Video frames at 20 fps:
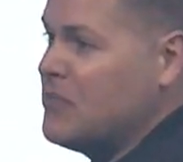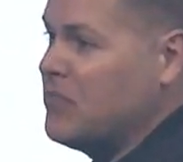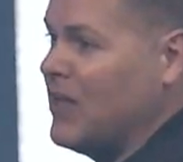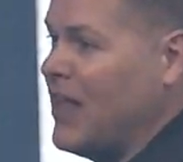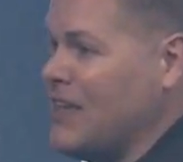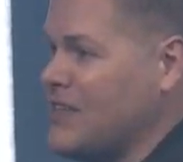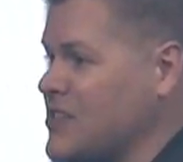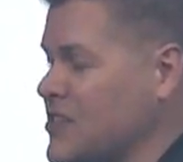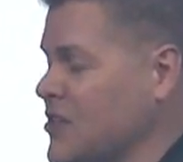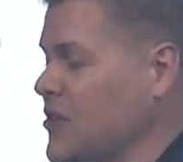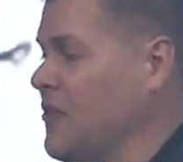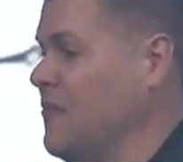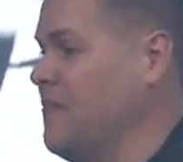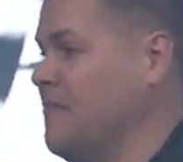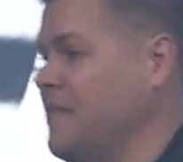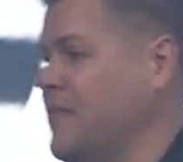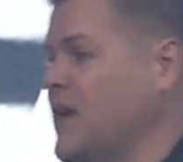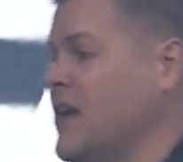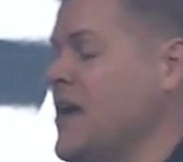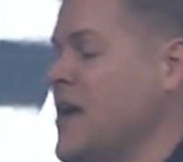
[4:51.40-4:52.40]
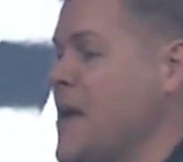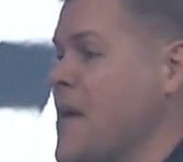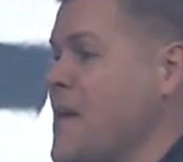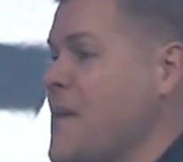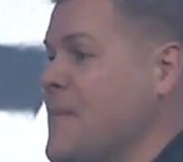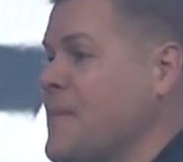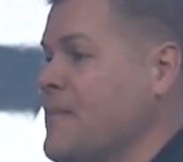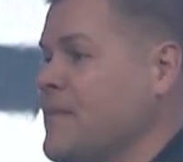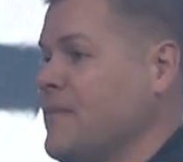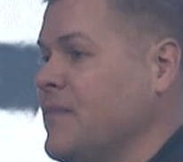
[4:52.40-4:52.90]
bless you.
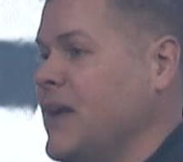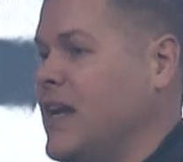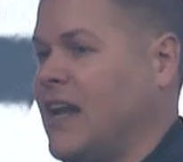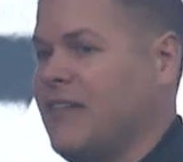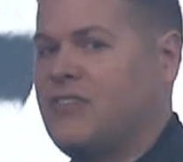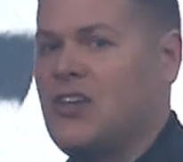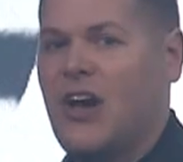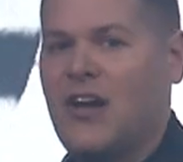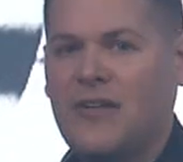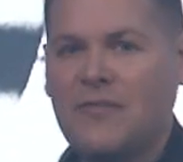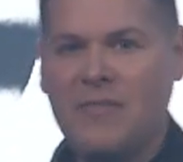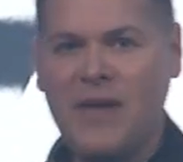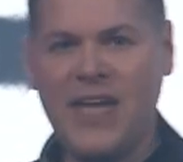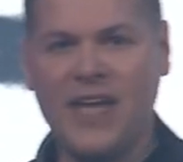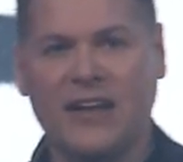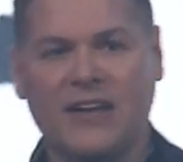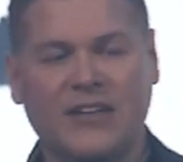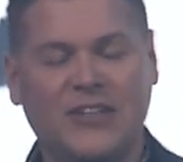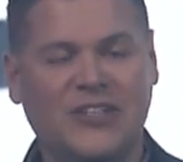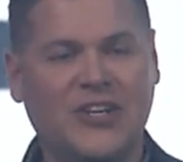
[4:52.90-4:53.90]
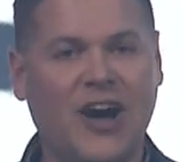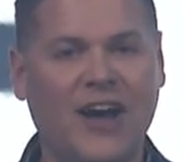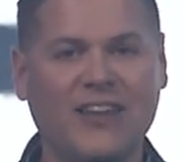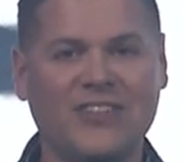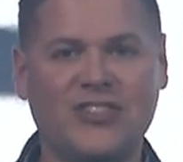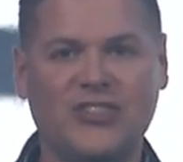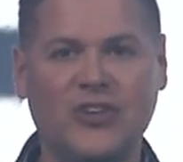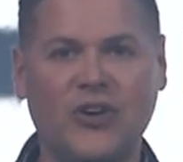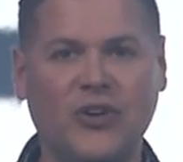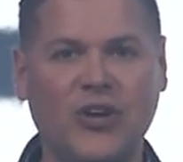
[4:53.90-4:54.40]
And I thought, man,
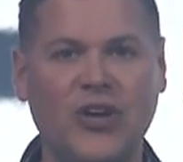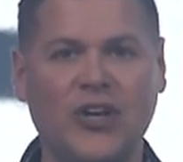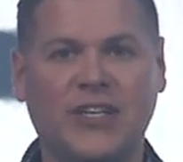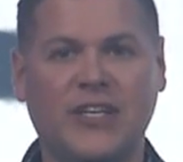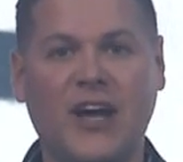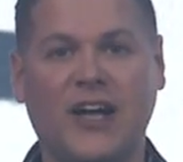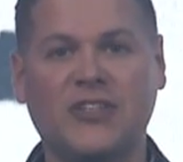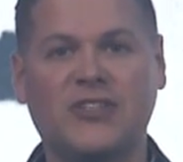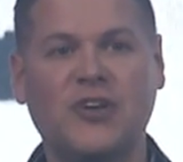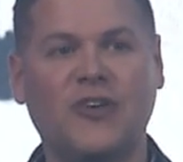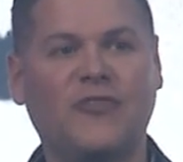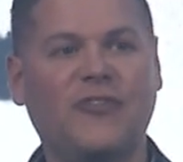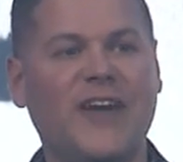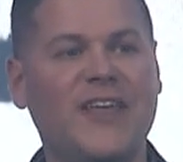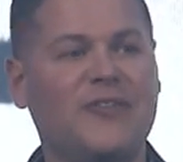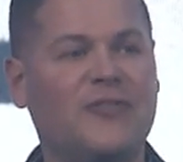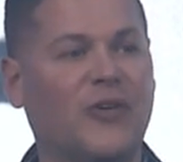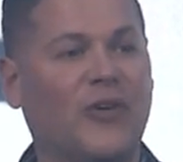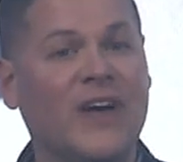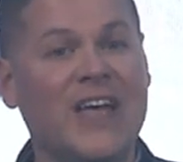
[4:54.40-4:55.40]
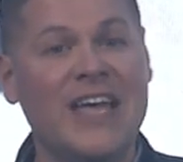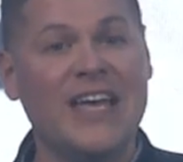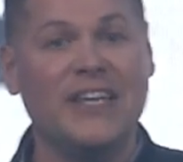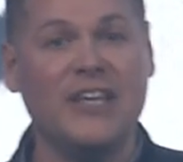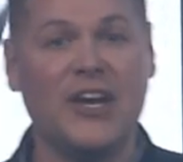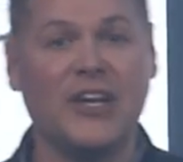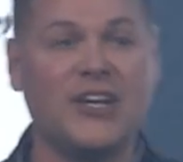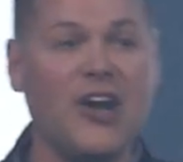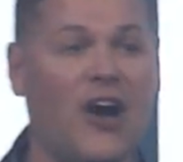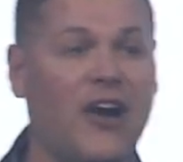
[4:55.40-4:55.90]
God's so good. God's so faithful.
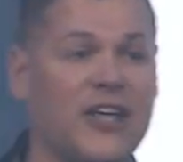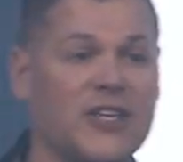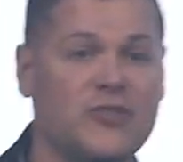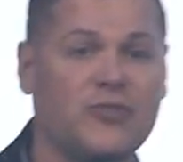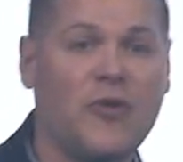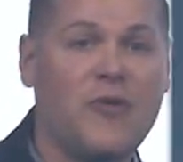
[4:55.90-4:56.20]
Yet God has